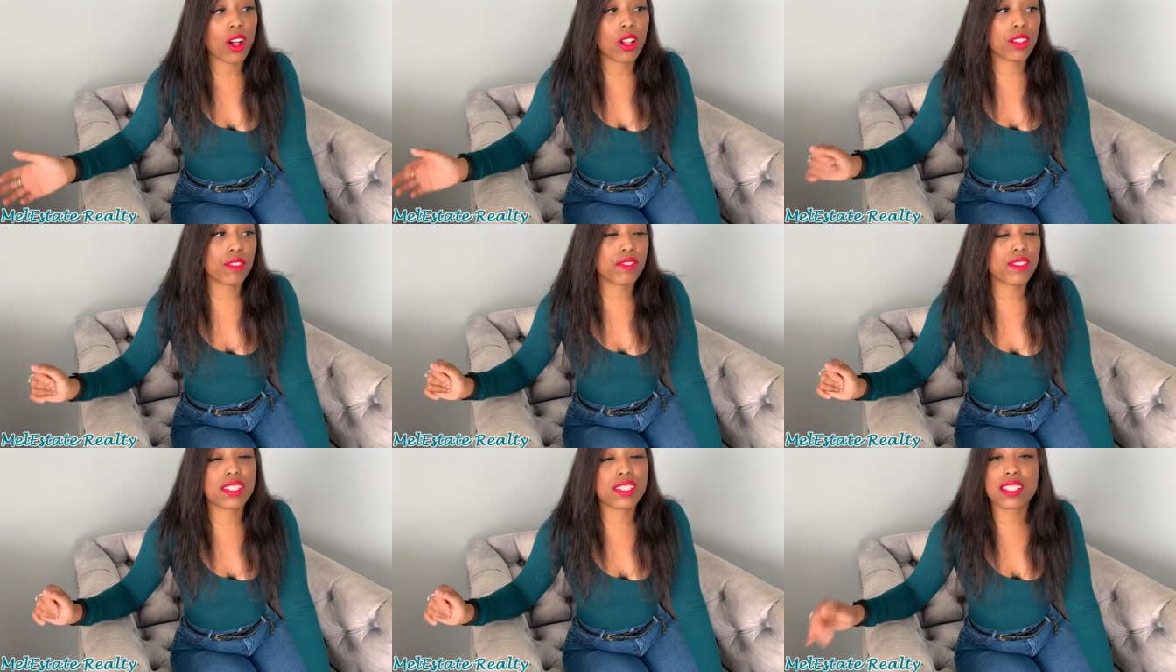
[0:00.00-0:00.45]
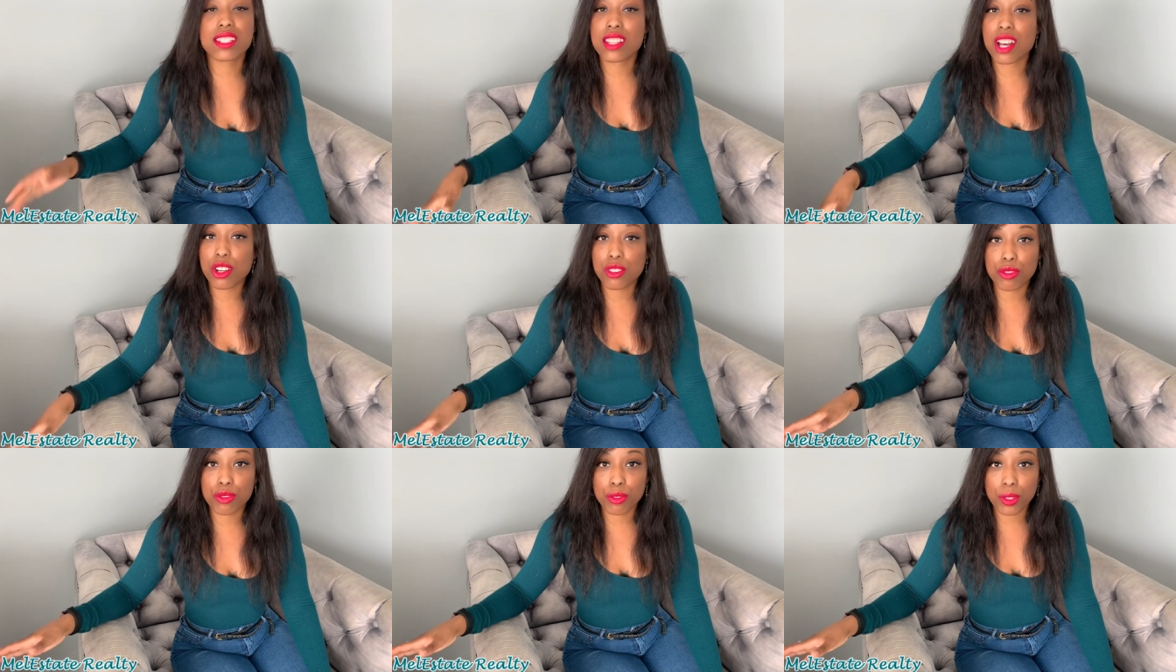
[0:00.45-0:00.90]
all of the
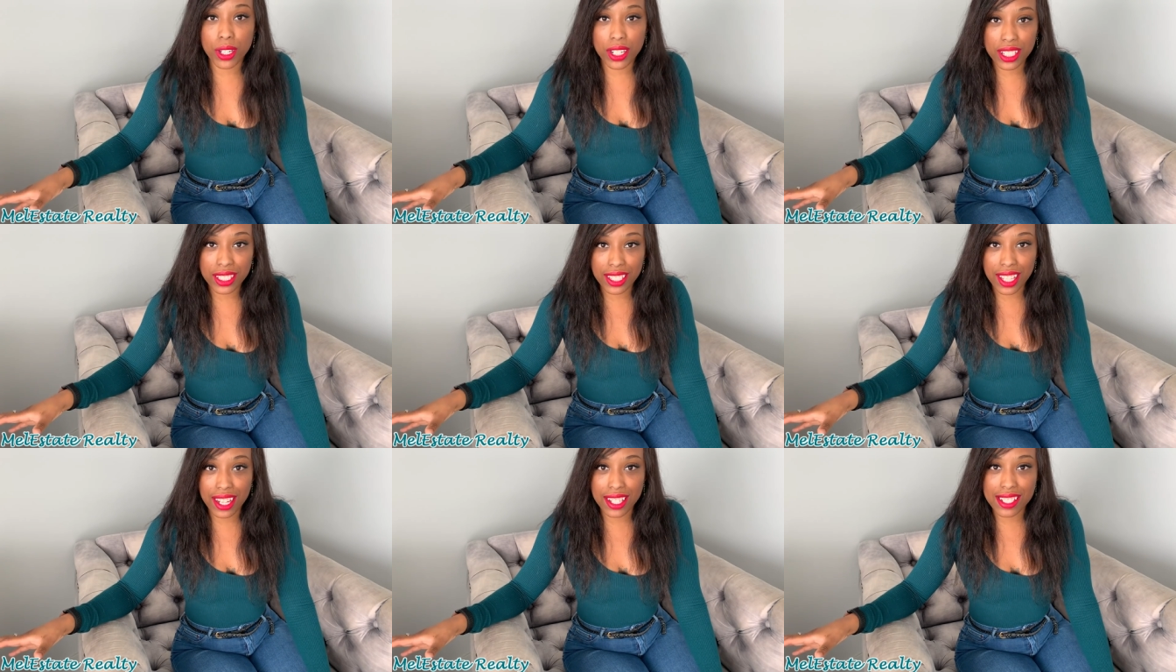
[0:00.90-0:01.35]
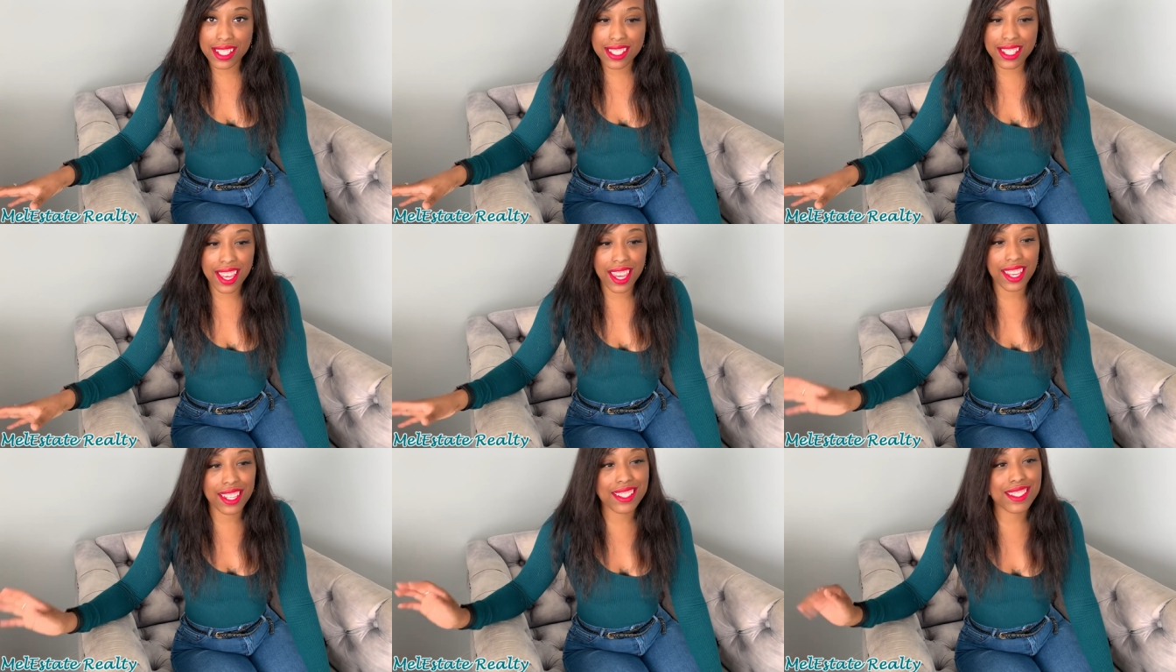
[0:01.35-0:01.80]
self work that it
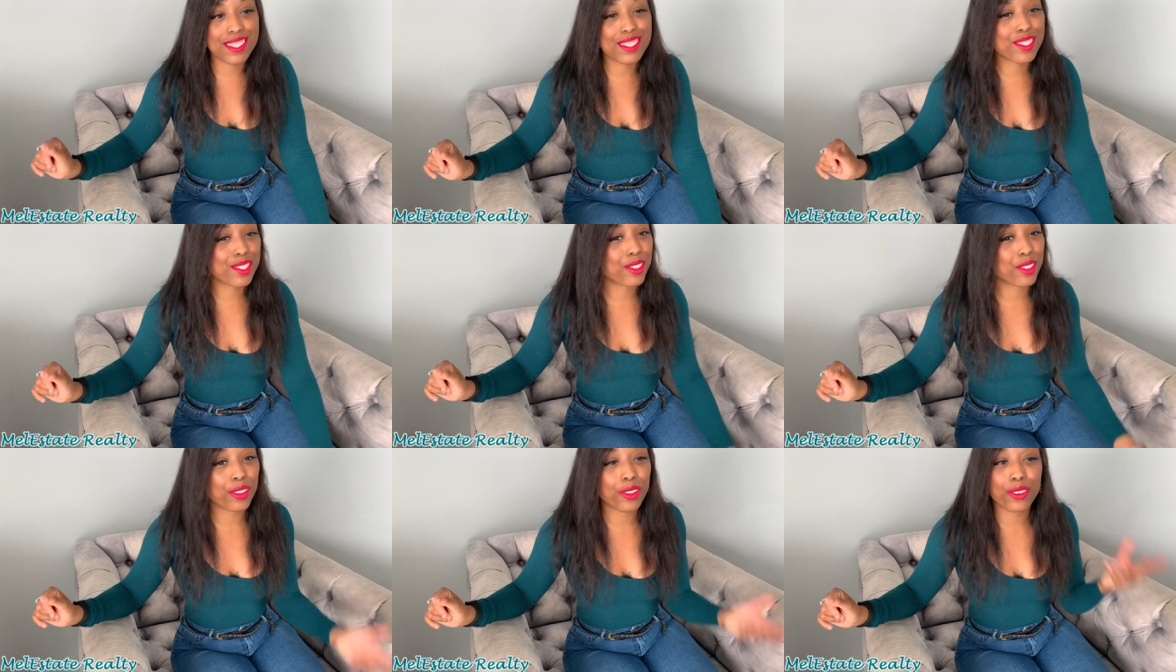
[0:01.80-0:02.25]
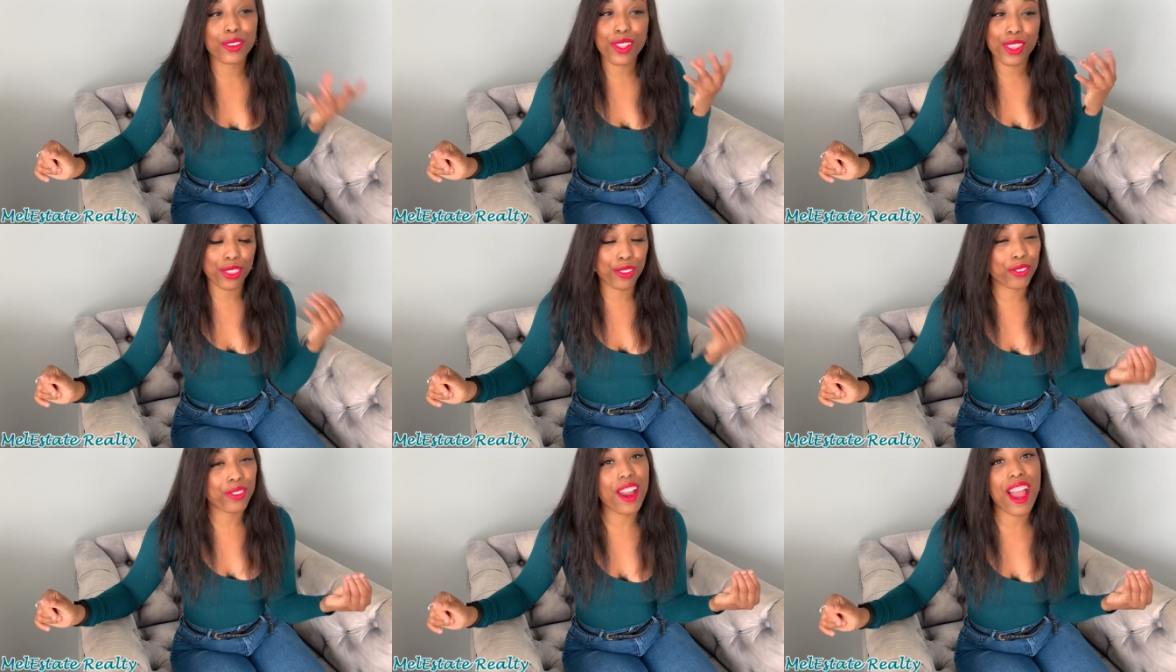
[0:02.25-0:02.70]
takes to
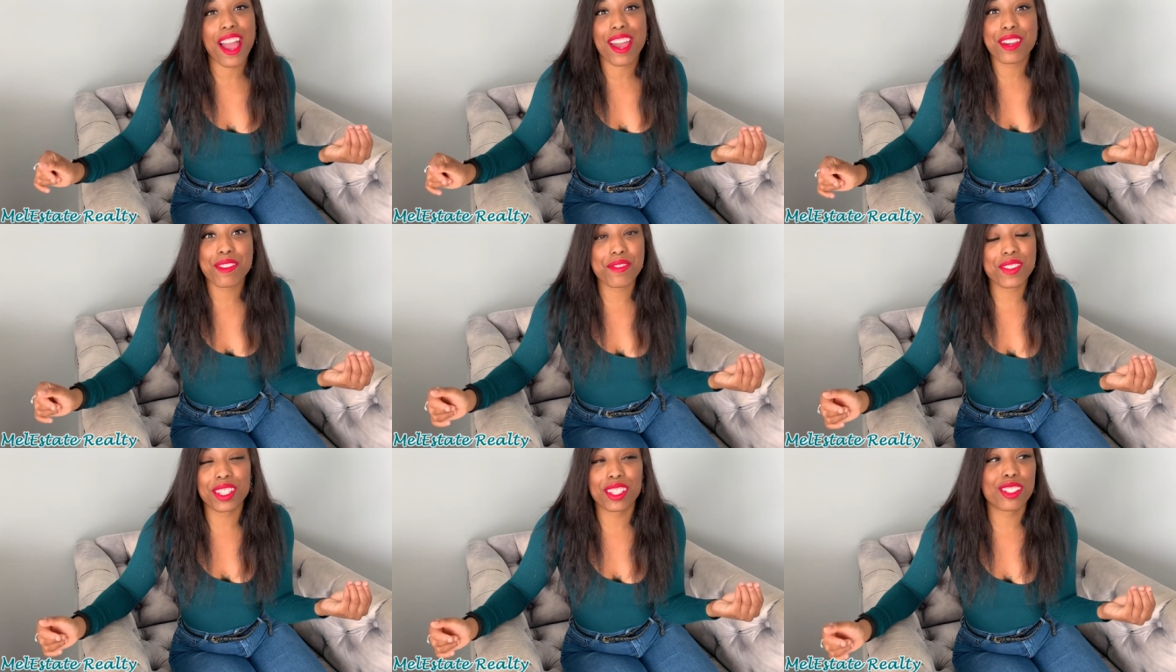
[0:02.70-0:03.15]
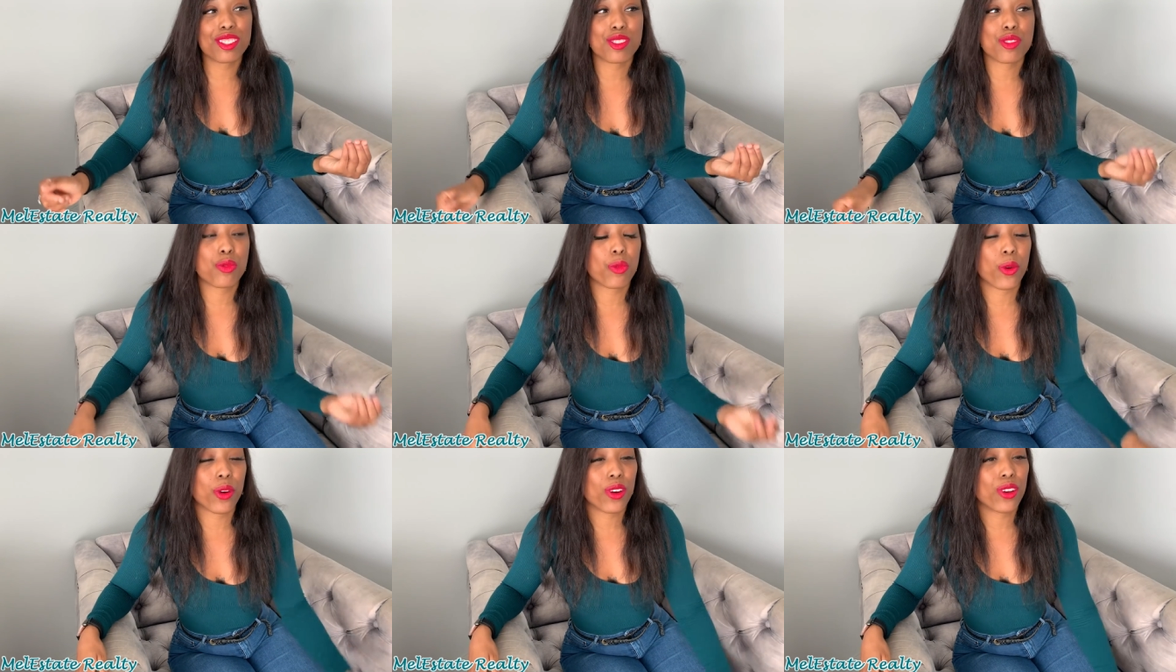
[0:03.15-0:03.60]
thrive in
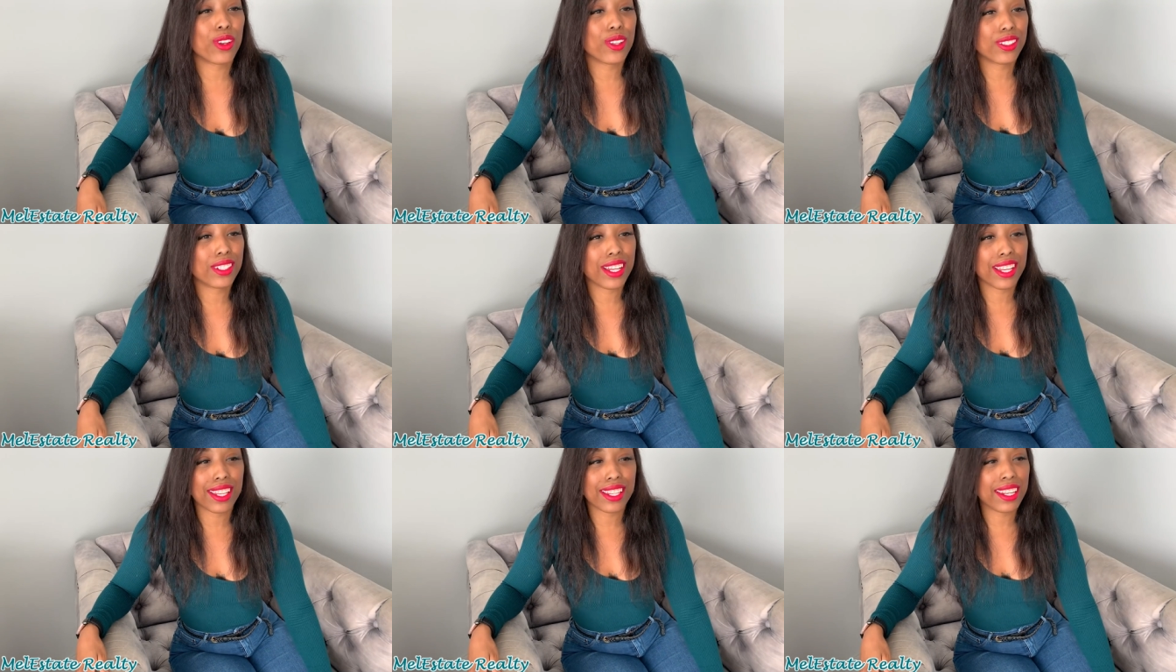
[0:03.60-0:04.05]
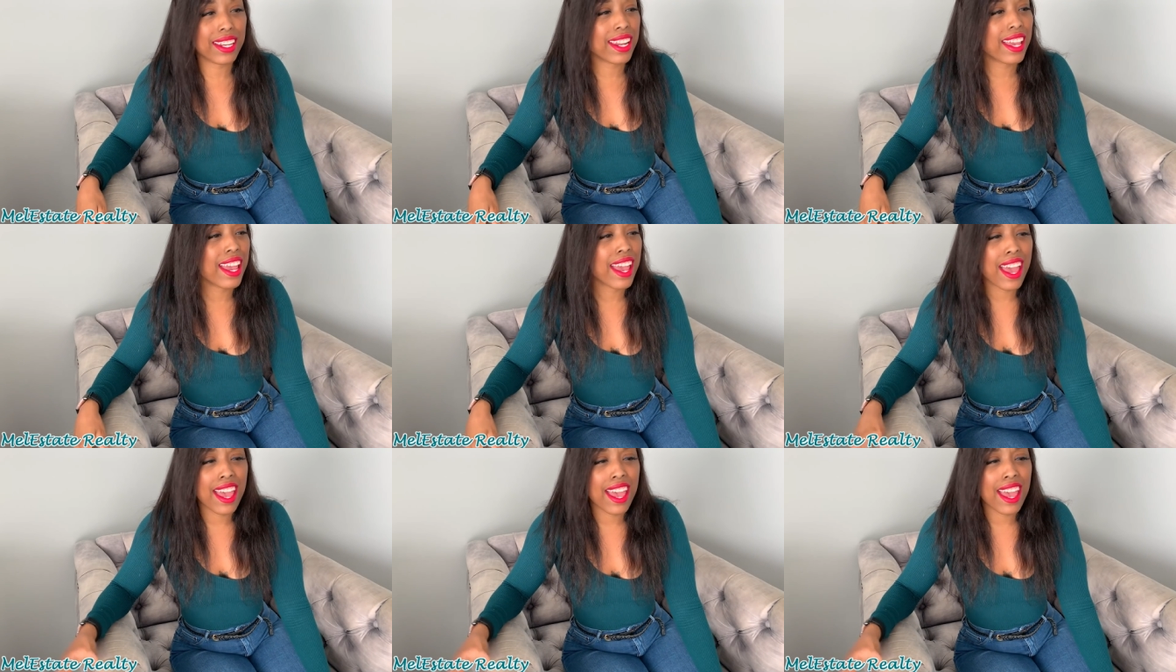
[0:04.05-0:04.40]
this world, and